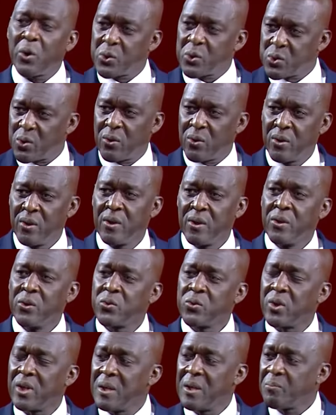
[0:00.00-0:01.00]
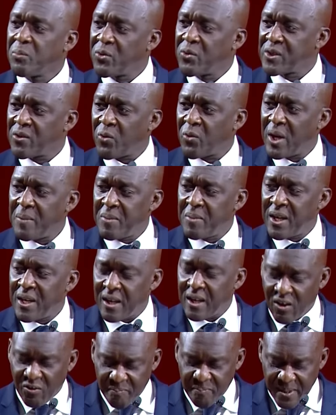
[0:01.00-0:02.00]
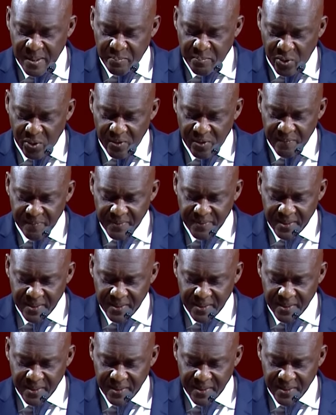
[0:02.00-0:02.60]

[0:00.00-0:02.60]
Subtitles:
but also to improve the well-being of people?